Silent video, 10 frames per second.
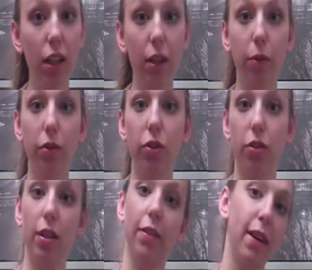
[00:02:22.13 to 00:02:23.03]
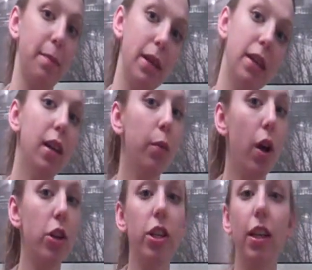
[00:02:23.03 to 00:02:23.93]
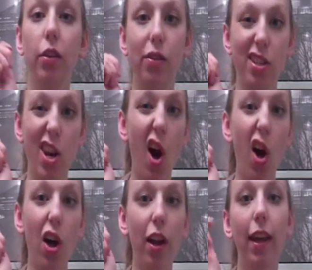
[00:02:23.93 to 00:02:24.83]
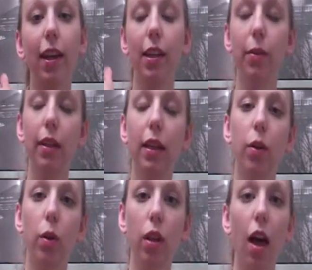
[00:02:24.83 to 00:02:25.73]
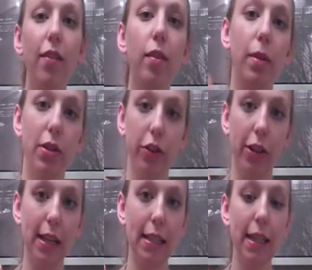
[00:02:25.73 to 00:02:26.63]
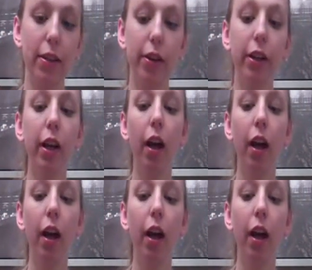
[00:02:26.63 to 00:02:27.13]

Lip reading: He will just, if I peel it and wash it, he'll just gnaw on it, and he won't eat a whole lot of it, but it's a great teether.